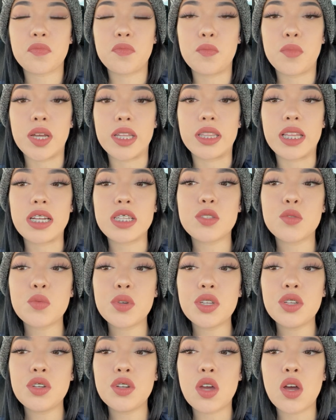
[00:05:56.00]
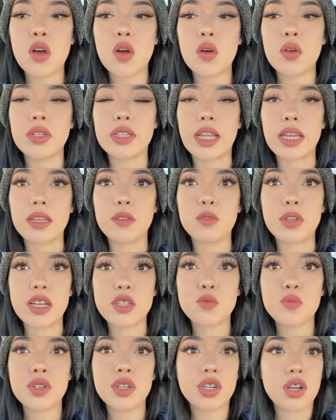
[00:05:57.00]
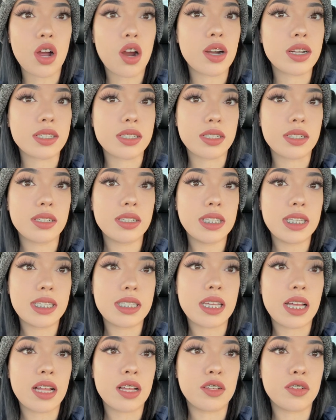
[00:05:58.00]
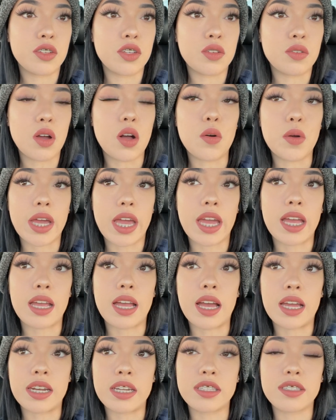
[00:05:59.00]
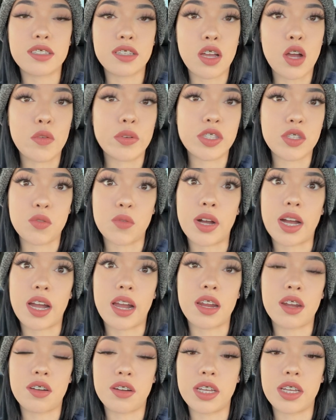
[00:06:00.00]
but that's when you know, like, that's when your car is literally telling you, okay, I need to go into a higher